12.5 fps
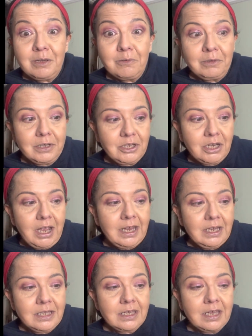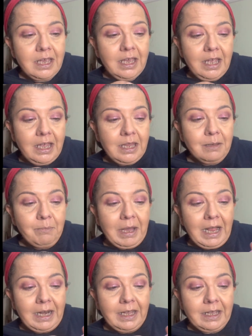all the shades in the
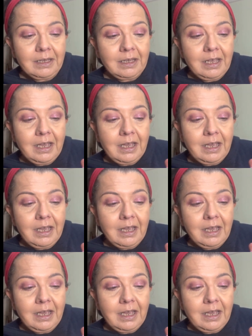palette.